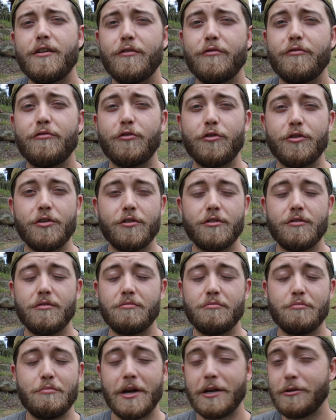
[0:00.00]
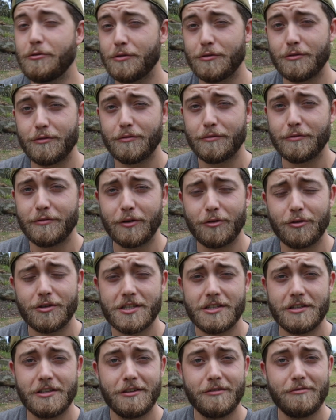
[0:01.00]
for your manual
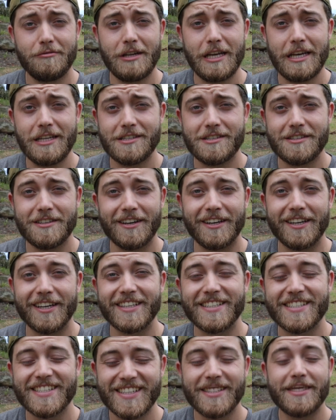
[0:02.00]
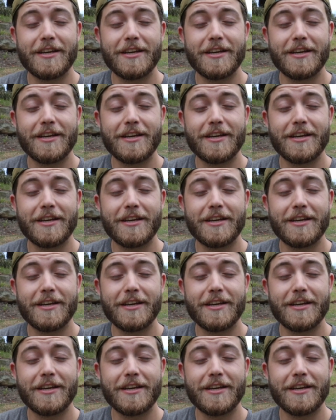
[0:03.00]
focusing needs, I guess.